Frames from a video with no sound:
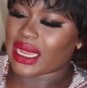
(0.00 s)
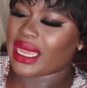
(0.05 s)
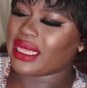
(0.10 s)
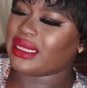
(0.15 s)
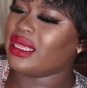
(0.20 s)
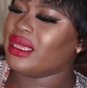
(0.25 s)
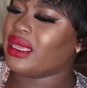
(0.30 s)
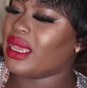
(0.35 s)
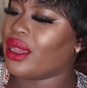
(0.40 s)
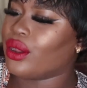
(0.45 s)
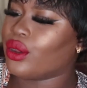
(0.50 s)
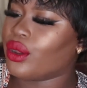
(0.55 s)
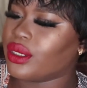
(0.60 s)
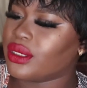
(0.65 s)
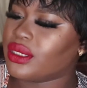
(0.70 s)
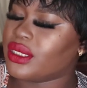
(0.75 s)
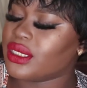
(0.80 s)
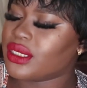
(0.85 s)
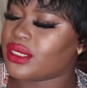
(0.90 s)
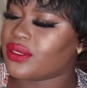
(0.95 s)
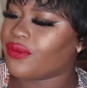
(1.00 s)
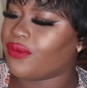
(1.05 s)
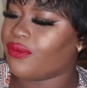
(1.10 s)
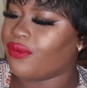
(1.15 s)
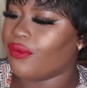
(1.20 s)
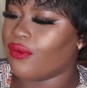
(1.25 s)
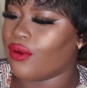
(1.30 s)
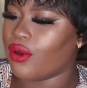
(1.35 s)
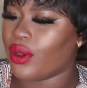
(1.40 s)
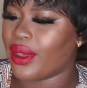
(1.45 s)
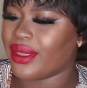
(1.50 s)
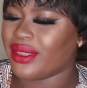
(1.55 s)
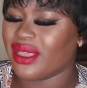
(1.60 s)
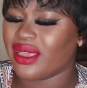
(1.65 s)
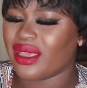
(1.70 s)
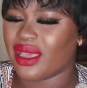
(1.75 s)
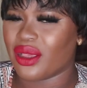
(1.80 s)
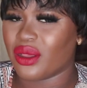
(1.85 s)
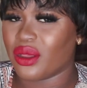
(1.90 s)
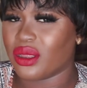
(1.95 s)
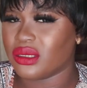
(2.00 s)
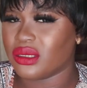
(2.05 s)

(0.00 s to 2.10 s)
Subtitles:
I think I got this for 2000